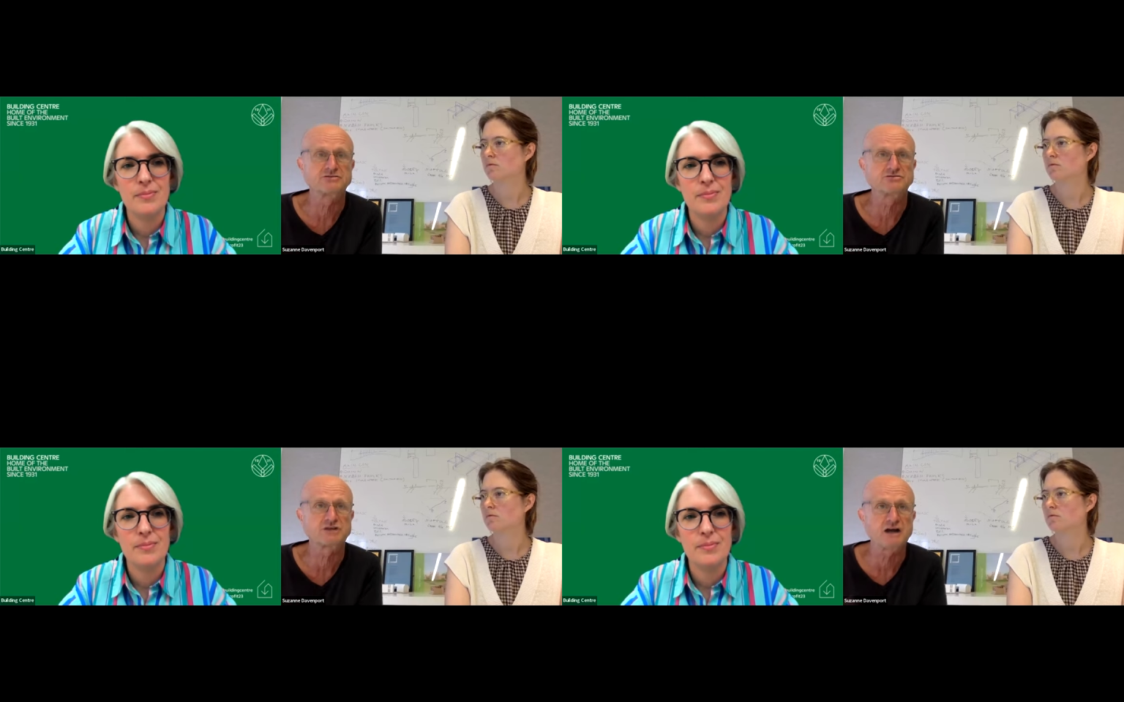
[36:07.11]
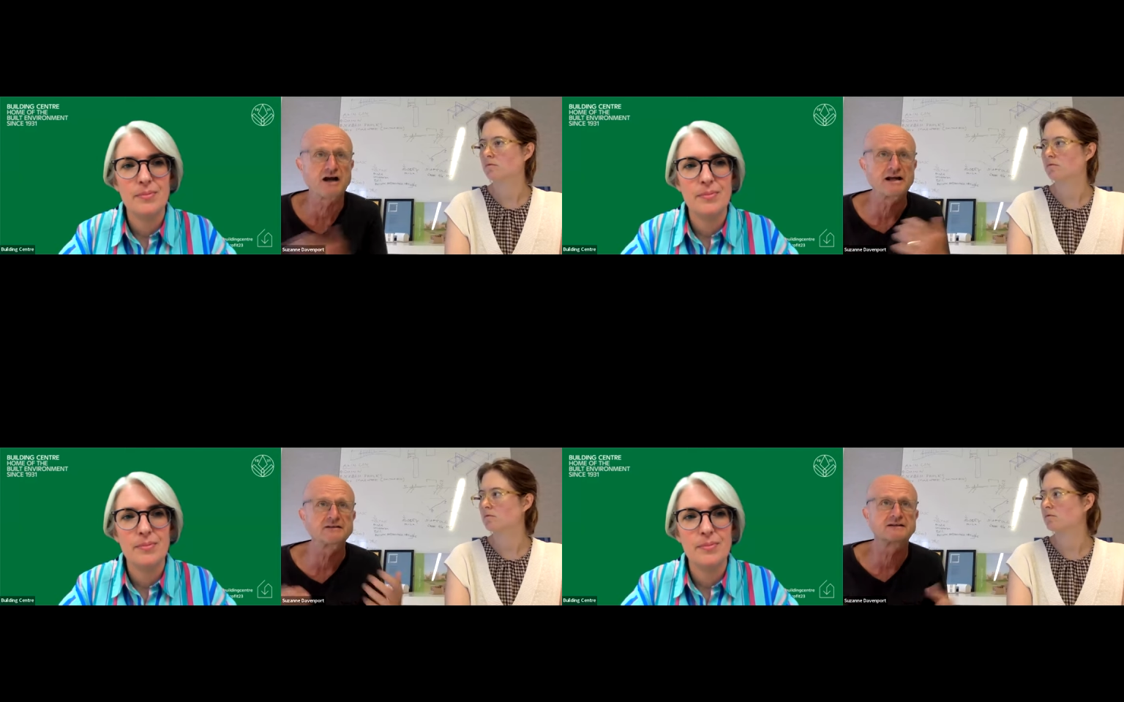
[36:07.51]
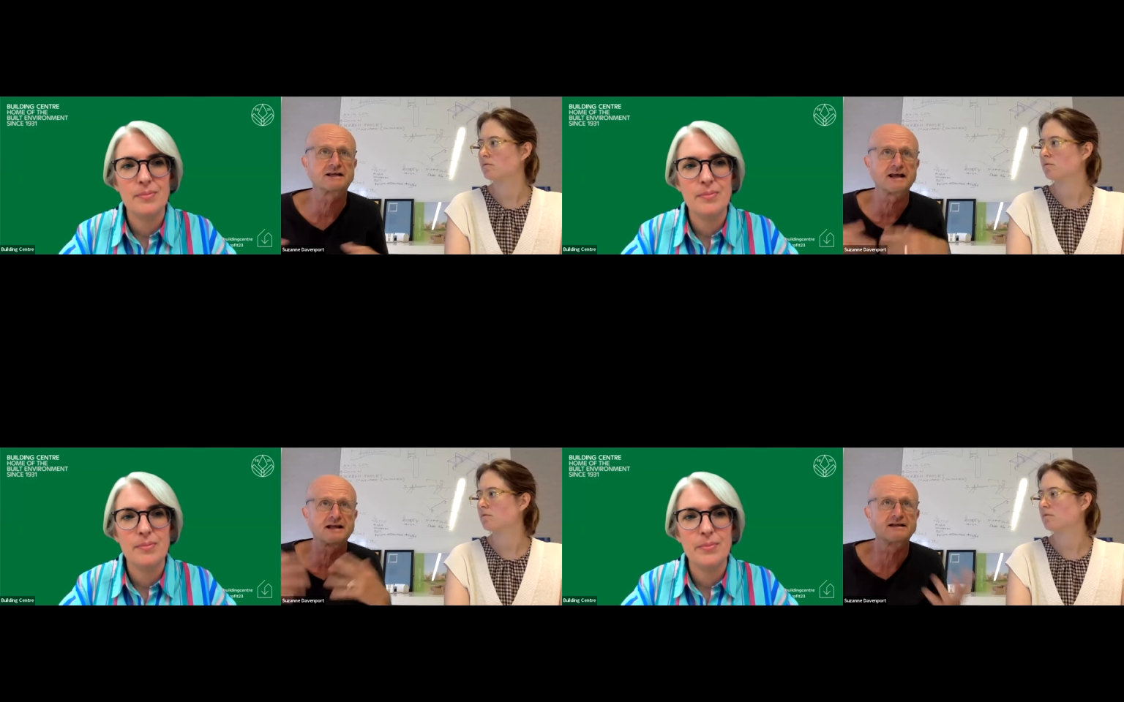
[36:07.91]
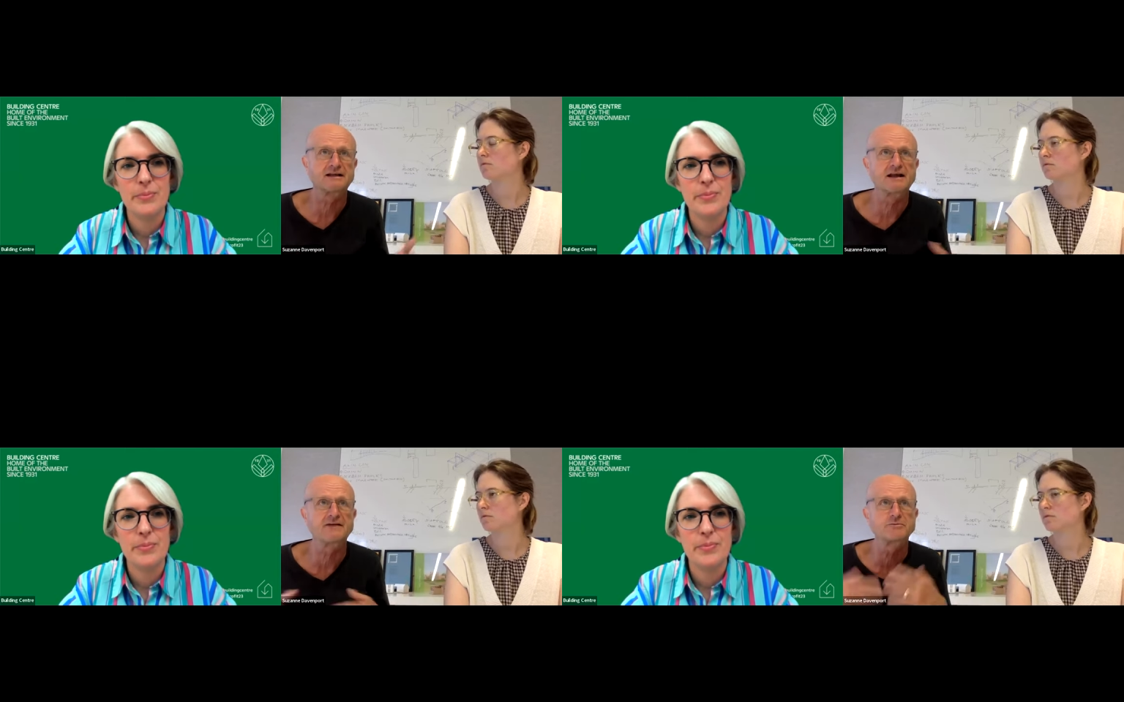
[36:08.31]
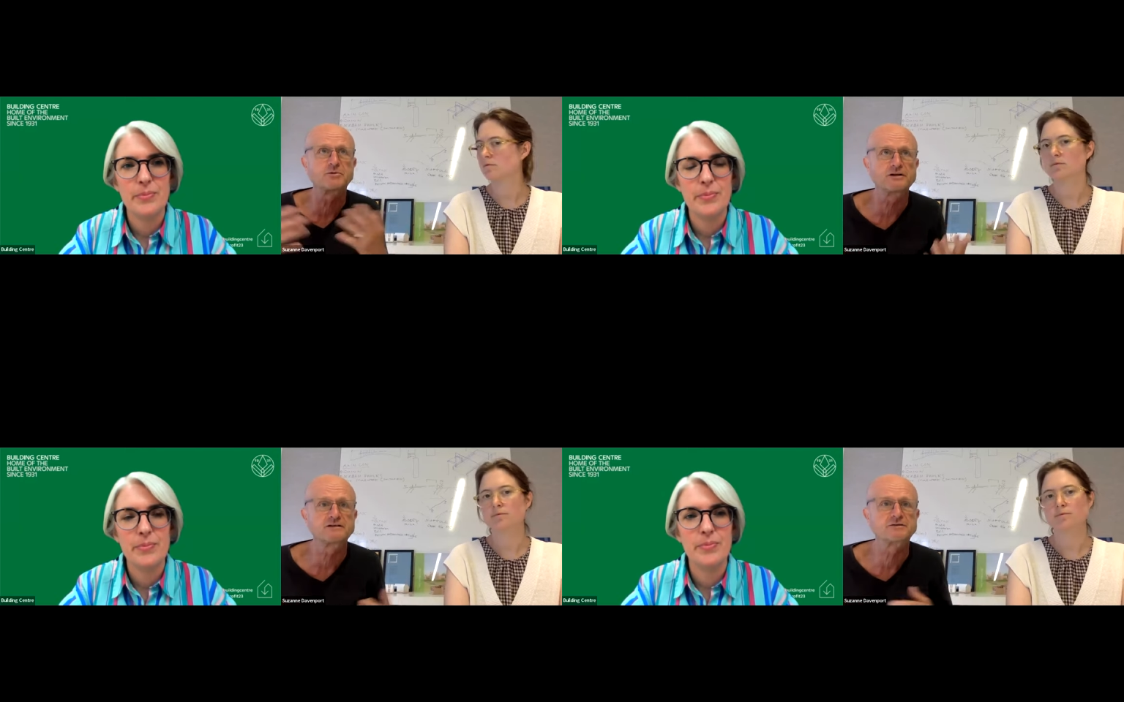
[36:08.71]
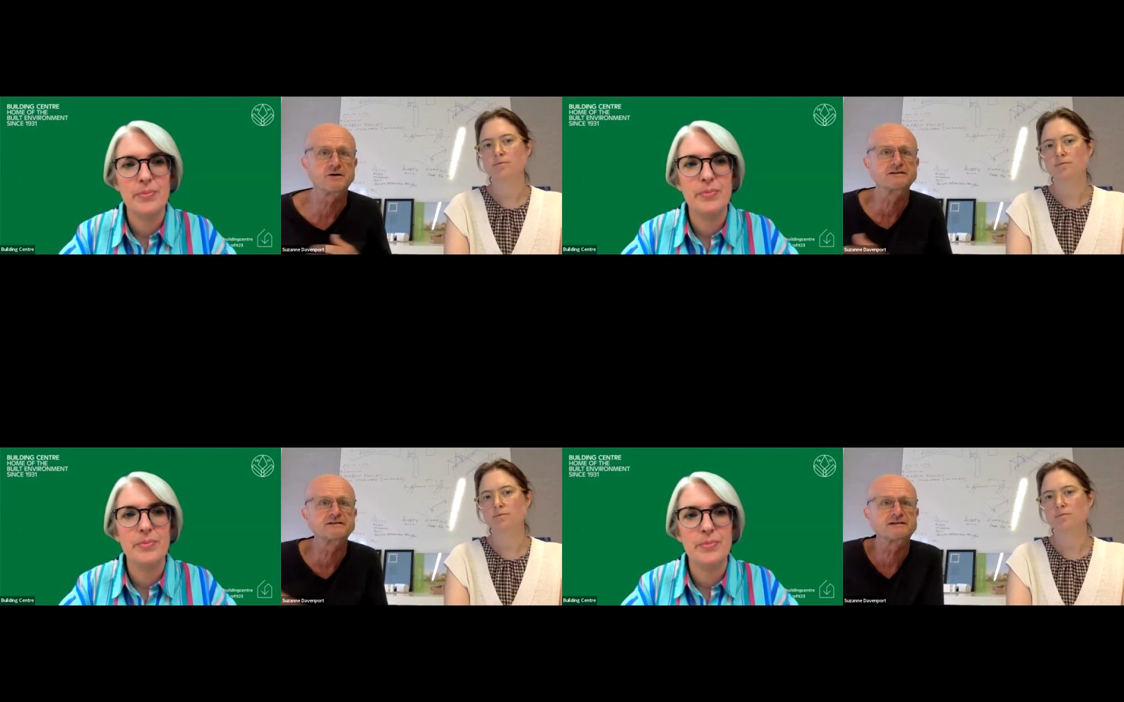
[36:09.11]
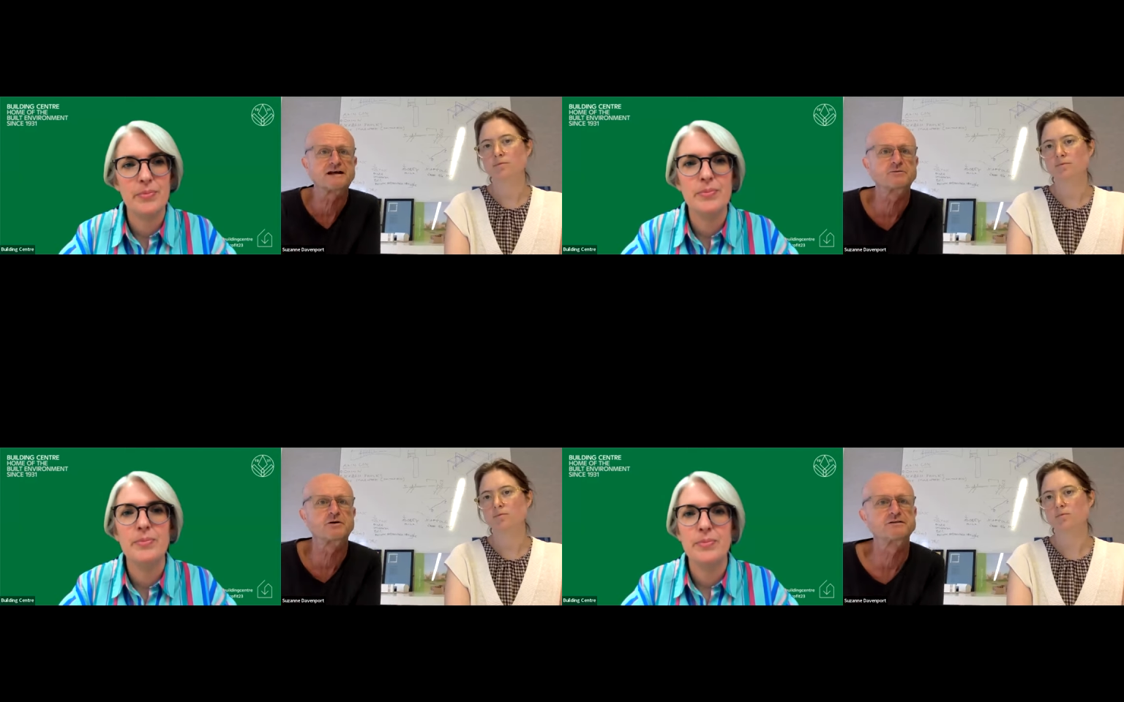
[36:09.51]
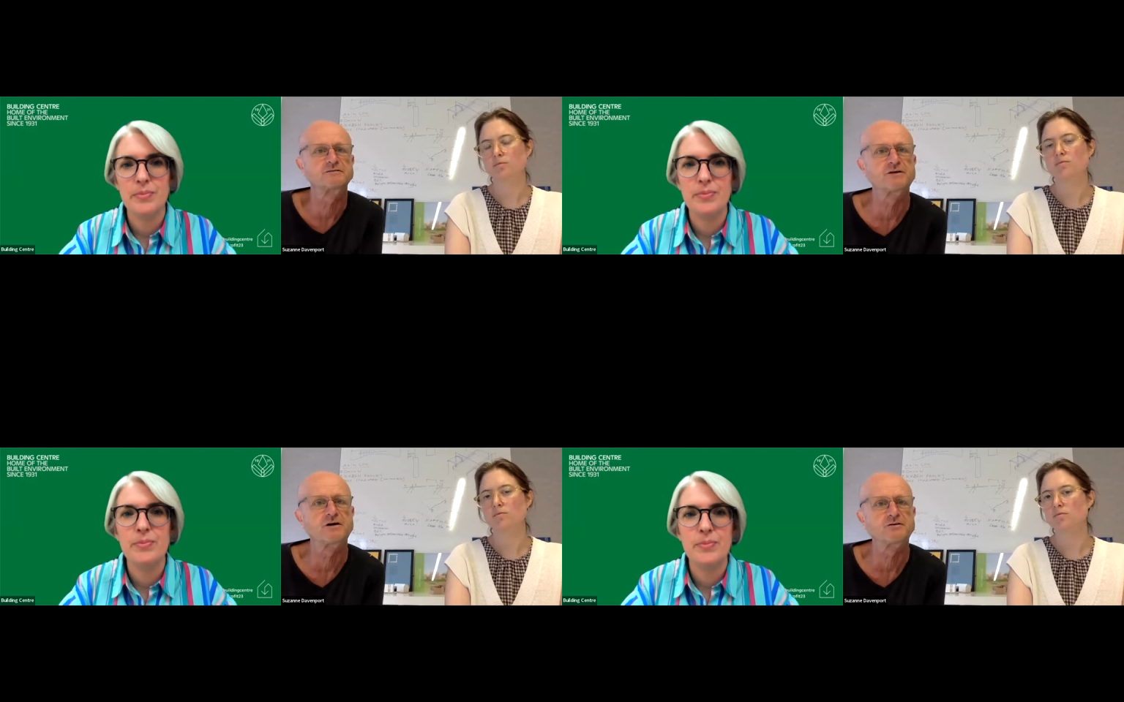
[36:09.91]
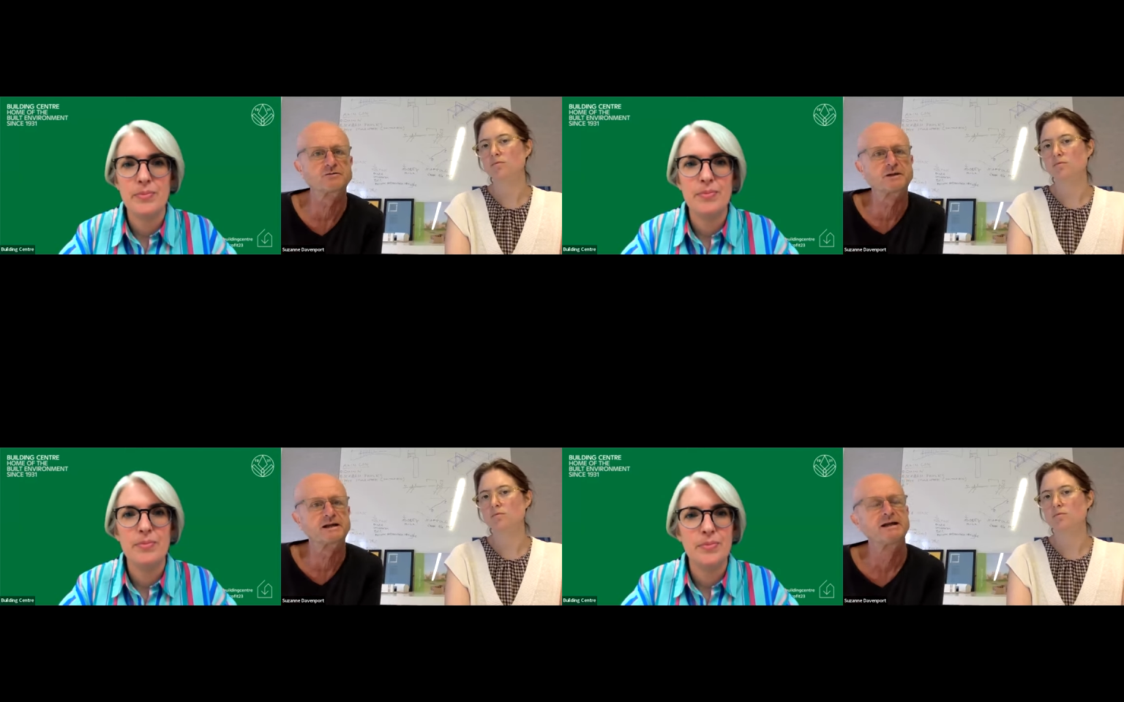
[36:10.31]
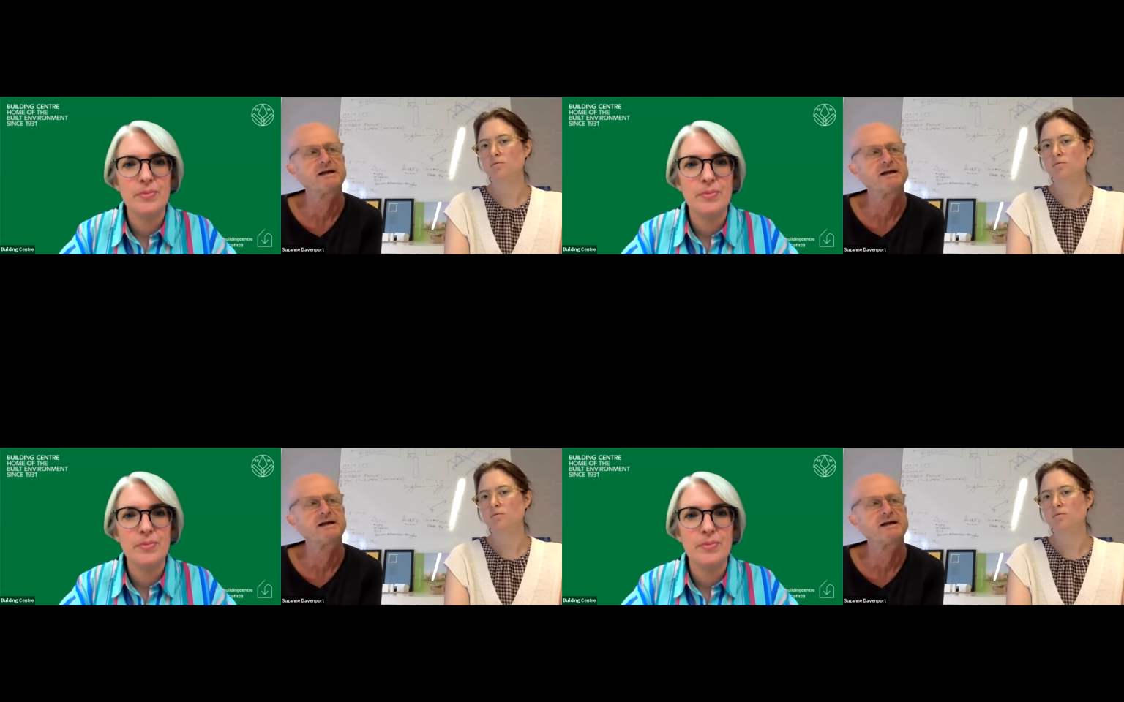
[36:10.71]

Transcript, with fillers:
Speaker 1: trying to get everybody to understand what's involved but